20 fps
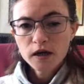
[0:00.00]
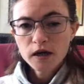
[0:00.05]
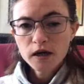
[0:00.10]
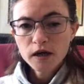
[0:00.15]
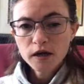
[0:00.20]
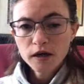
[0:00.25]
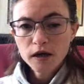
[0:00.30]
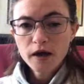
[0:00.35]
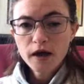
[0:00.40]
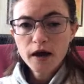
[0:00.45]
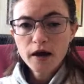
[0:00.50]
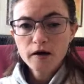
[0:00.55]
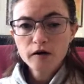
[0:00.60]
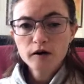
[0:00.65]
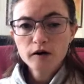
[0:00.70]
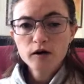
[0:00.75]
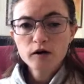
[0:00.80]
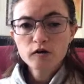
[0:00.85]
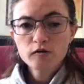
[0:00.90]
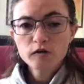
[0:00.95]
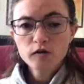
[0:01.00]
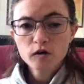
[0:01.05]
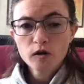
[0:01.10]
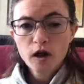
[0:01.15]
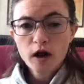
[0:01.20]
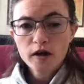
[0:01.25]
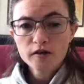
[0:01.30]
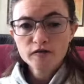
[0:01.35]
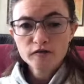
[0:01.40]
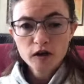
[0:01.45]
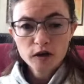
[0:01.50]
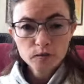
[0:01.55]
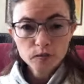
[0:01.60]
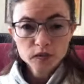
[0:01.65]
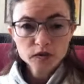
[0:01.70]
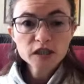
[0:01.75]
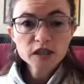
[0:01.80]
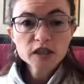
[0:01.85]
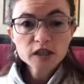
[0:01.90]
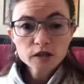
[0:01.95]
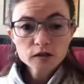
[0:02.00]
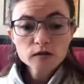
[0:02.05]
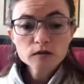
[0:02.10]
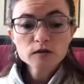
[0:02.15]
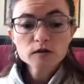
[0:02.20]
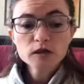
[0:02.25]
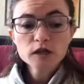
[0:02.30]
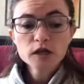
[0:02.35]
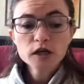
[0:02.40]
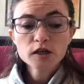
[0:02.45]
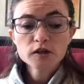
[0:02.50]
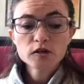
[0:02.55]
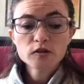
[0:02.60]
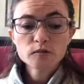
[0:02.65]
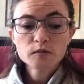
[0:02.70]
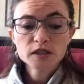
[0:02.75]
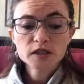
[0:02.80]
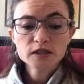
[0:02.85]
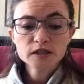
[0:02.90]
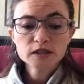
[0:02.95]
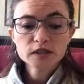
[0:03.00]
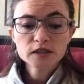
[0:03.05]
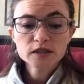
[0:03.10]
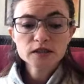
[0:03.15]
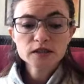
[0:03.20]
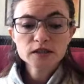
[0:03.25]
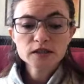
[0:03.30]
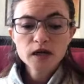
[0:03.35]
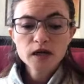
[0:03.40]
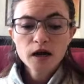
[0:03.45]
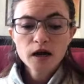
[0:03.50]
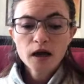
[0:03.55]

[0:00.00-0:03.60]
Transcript: in an area of your life, and particularly in your business,